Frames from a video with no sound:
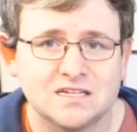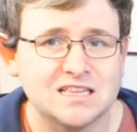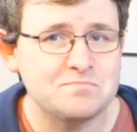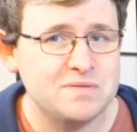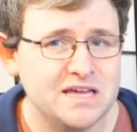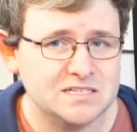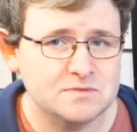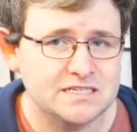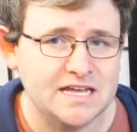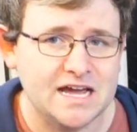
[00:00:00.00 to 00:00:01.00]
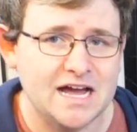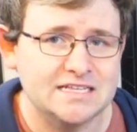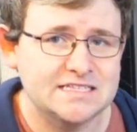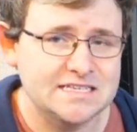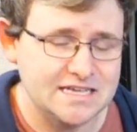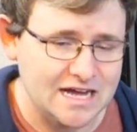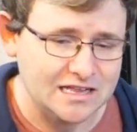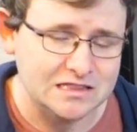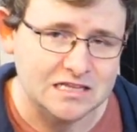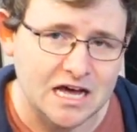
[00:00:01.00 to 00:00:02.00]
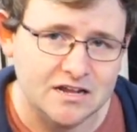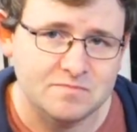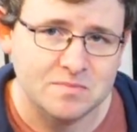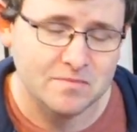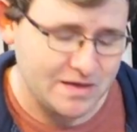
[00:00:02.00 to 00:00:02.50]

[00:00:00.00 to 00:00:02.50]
Now, the biggest mistake I see a lot of people